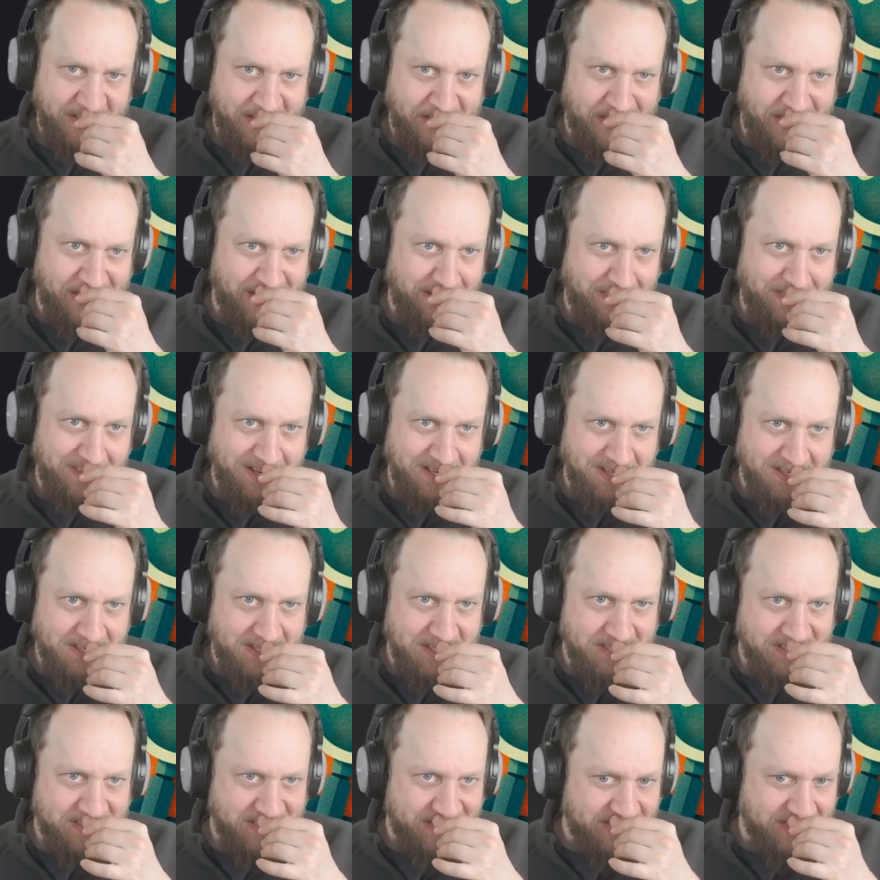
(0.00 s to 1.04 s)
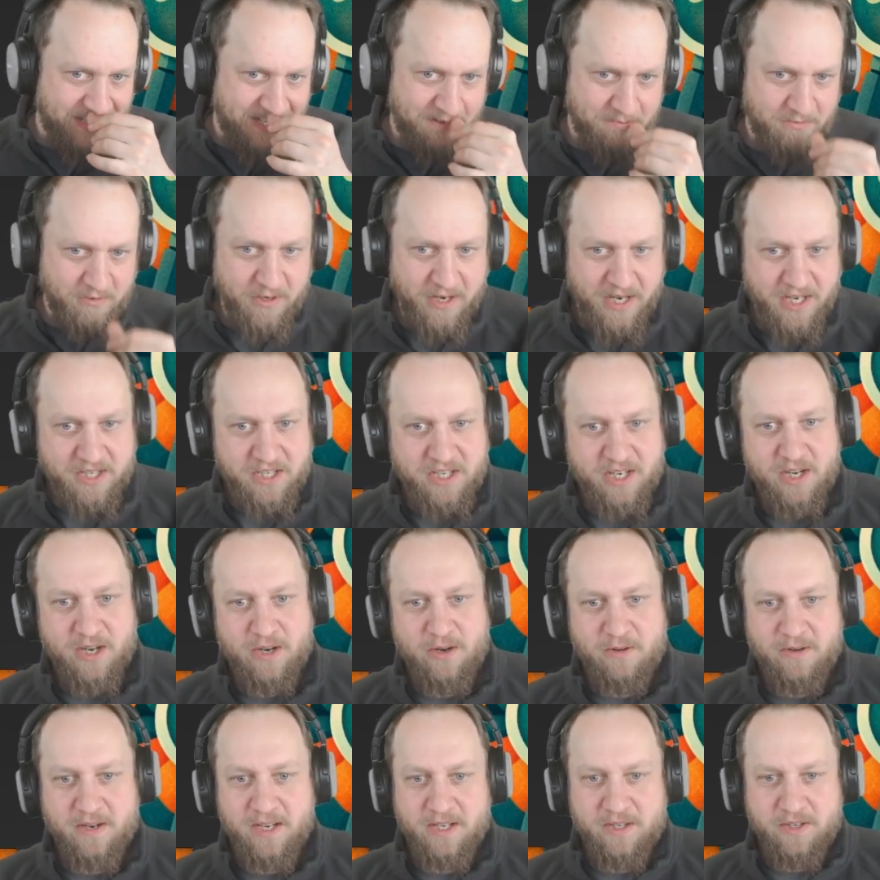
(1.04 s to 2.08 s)
I think it is time to actually
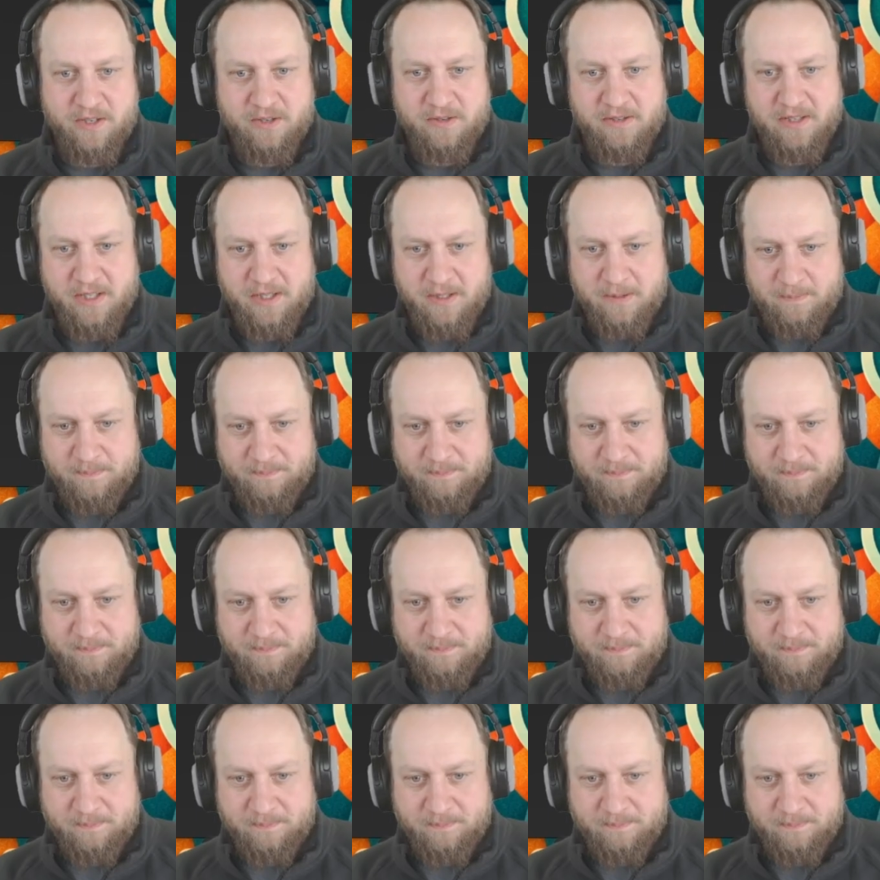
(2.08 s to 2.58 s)
look into it.